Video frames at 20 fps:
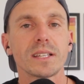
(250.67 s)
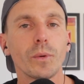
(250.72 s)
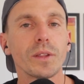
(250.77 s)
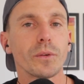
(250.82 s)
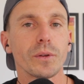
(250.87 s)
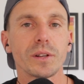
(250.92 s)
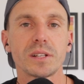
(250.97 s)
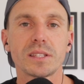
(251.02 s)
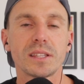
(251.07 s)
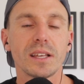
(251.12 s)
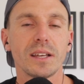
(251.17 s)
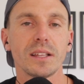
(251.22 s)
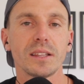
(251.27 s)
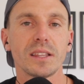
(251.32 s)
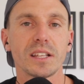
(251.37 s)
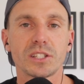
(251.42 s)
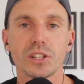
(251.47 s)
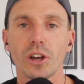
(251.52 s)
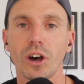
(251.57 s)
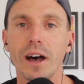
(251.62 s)
whether it's
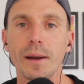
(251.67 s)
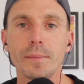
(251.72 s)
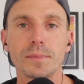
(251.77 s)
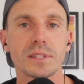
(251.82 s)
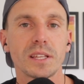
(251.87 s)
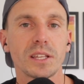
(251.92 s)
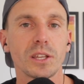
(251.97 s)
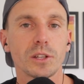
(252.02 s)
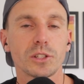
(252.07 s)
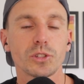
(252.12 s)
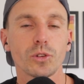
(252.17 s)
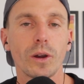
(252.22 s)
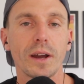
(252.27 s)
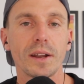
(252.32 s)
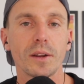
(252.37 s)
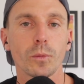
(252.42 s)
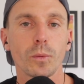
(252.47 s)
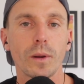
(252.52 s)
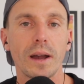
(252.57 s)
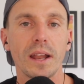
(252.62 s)
the times that you're
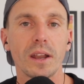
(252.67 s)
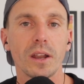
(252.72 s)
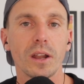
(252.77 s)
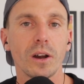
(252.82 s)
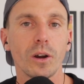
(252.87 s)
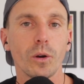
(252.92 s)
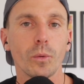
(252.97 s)
trying to run,